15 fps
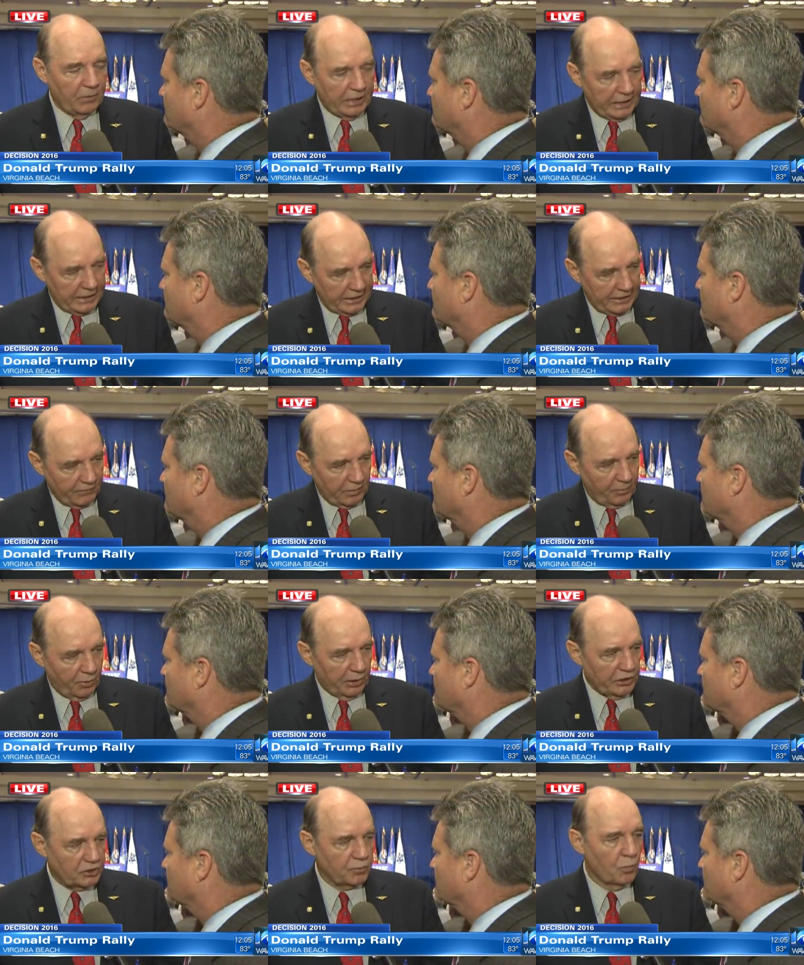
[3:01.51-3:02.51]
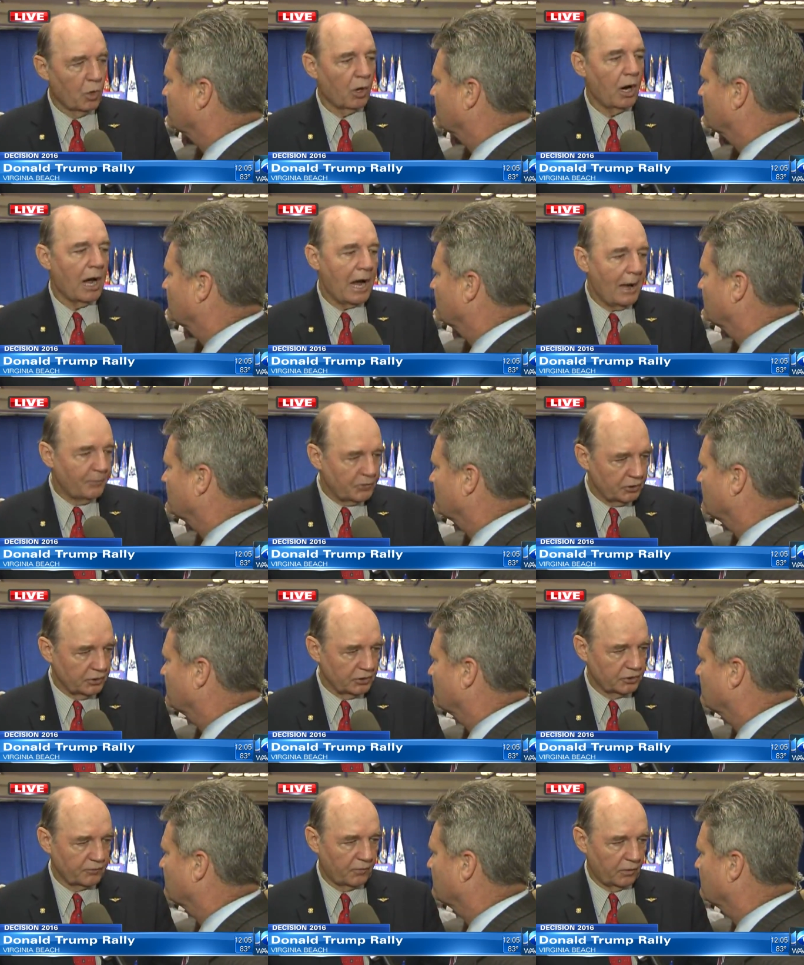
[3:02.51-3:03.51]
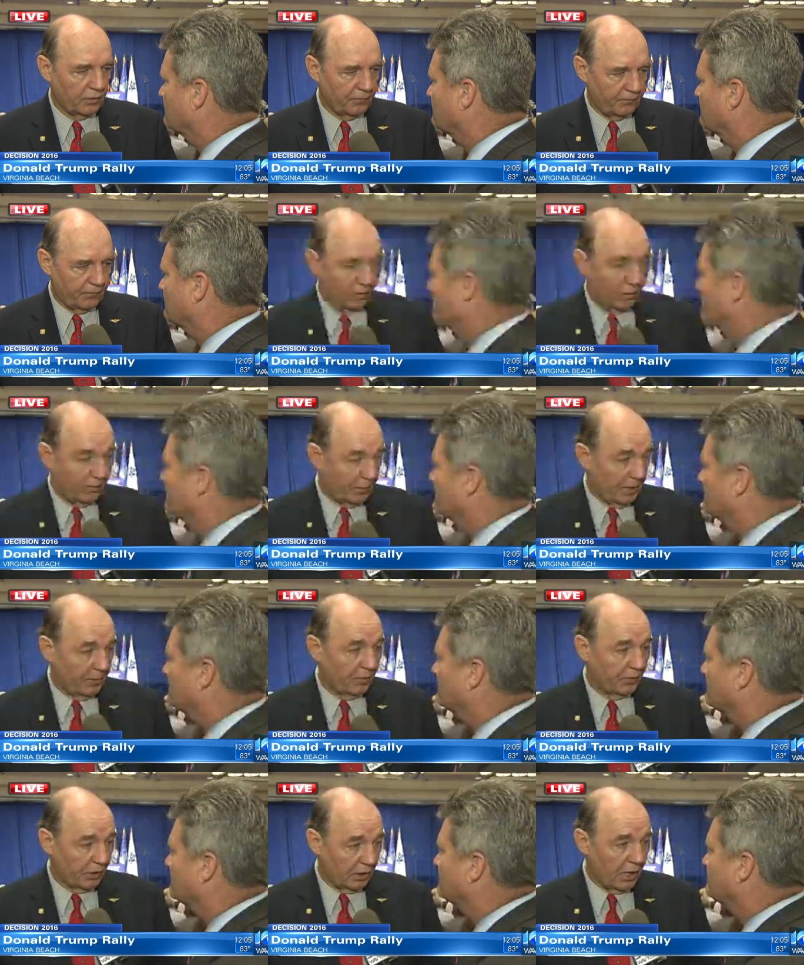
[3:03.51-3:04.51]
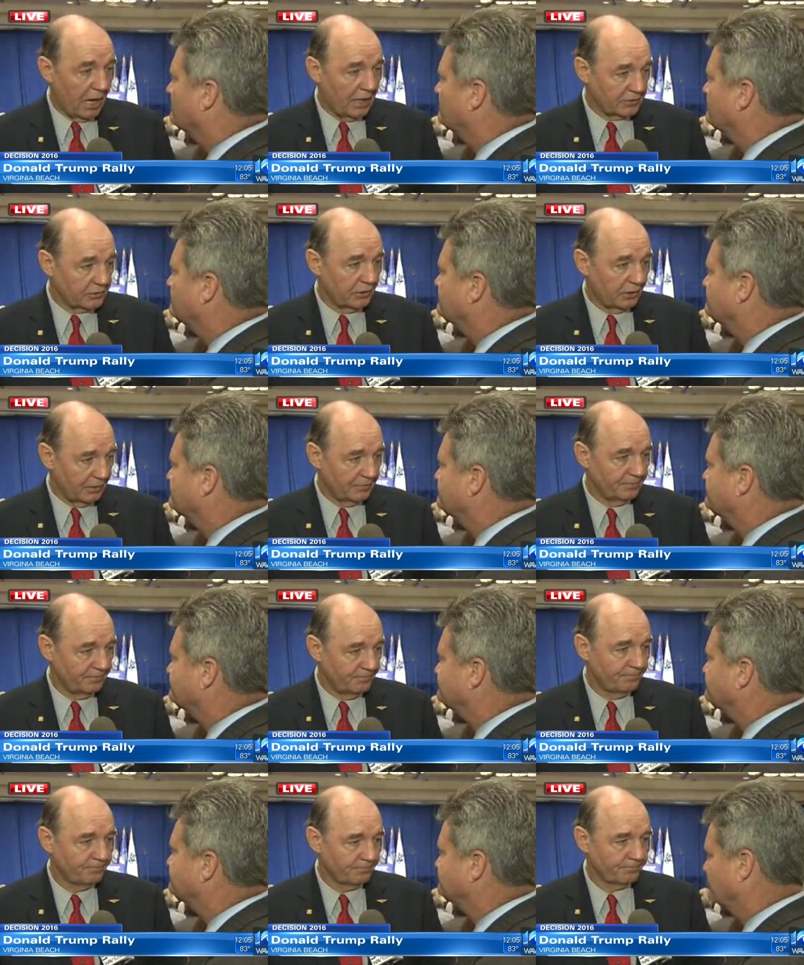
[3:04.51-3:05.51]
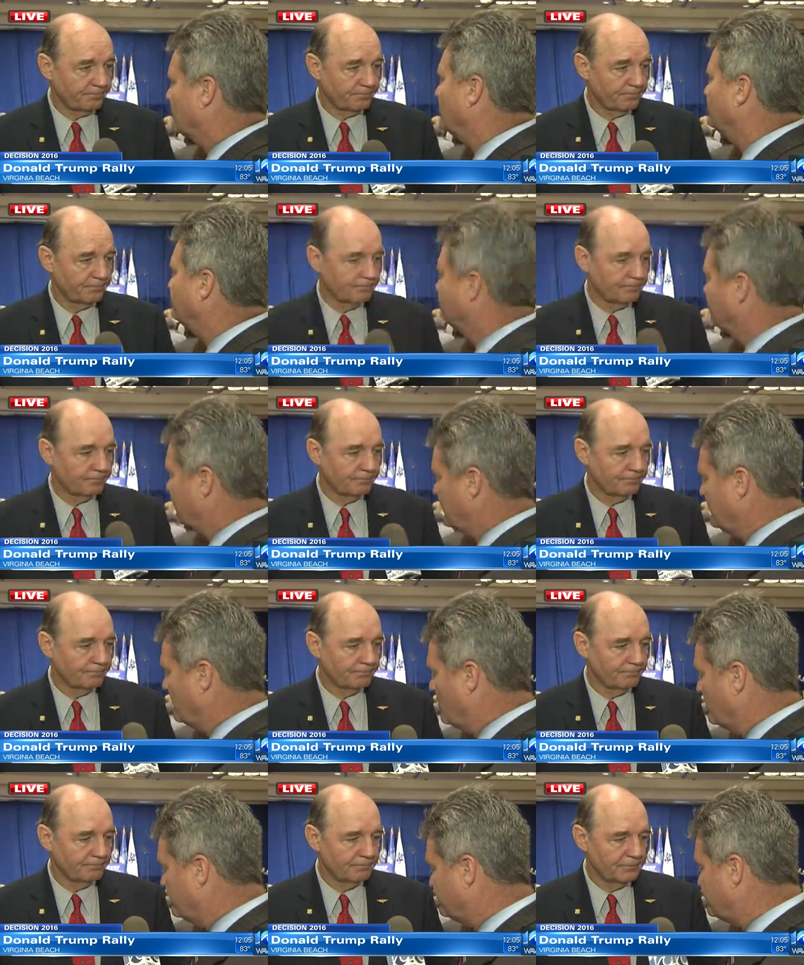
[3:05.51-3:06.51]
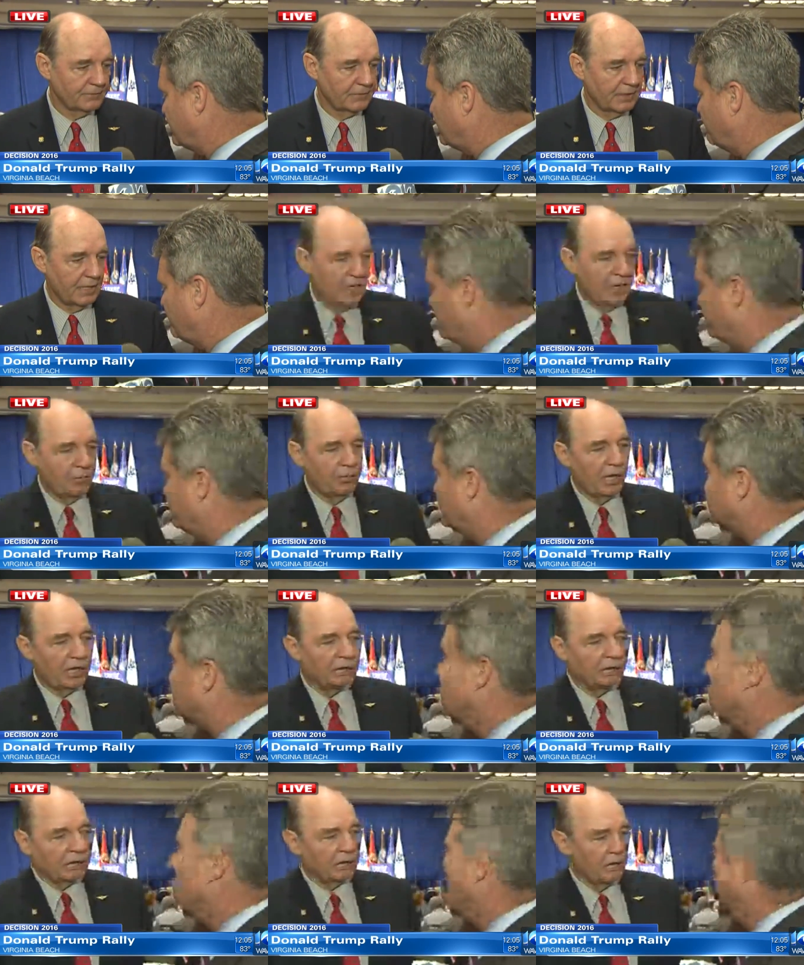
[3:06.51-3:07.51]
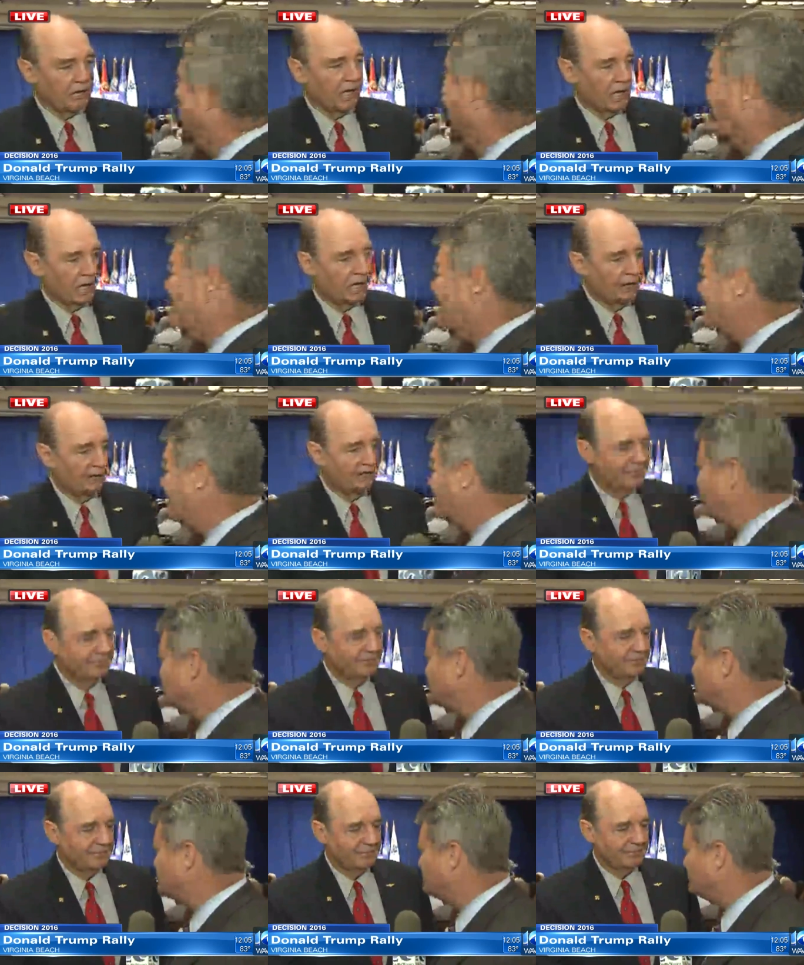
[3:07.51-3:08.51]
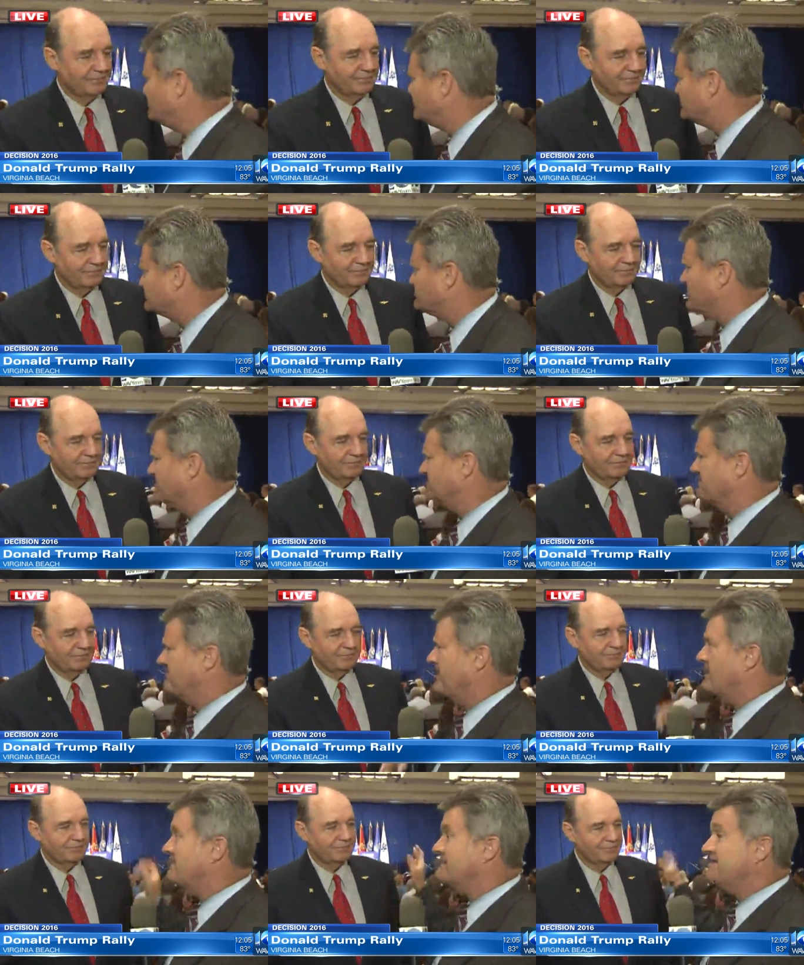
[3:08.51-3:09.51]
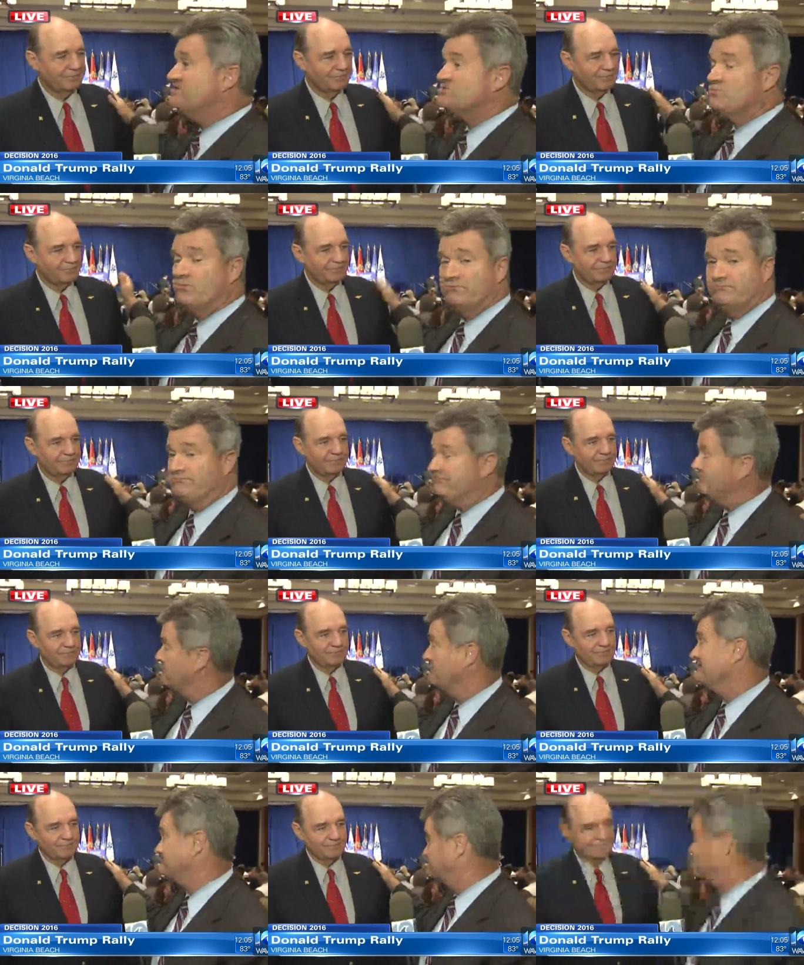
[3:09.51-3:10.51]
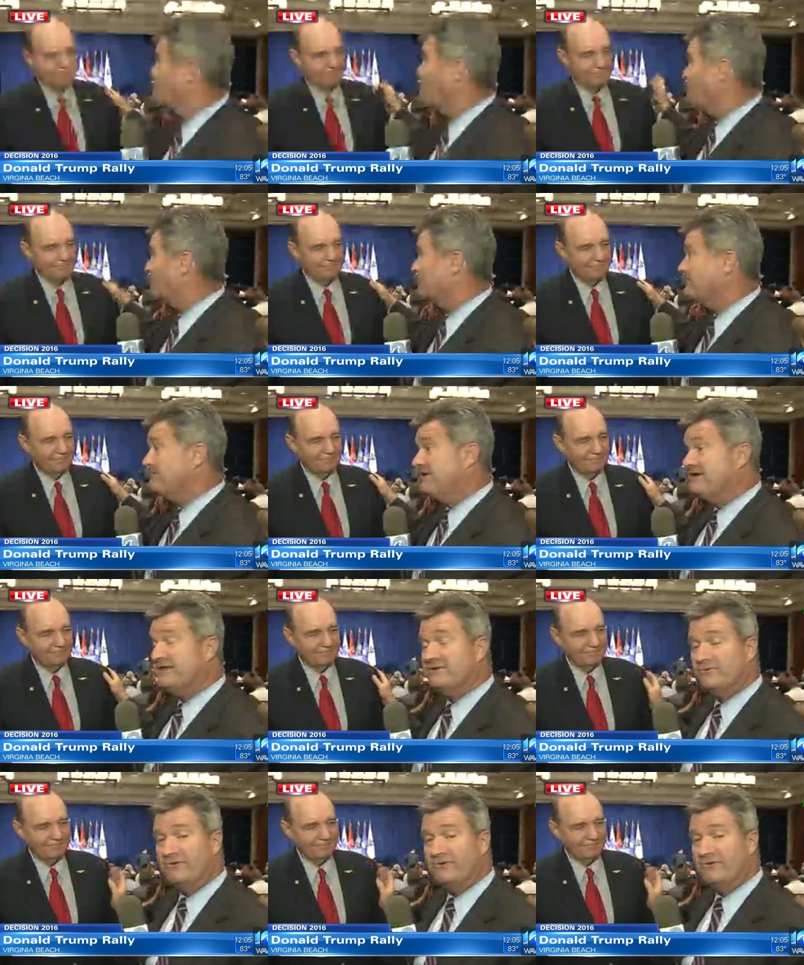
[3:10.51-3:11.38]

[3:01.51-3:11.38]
Speaker 1: We need to give the police more options for, for people that are hostile.
Speaker 2: Good. Kenny Golden, thank you very much. Pleasure to see you. Andy. A lot of issues we just talked about, and he's it's all going to begin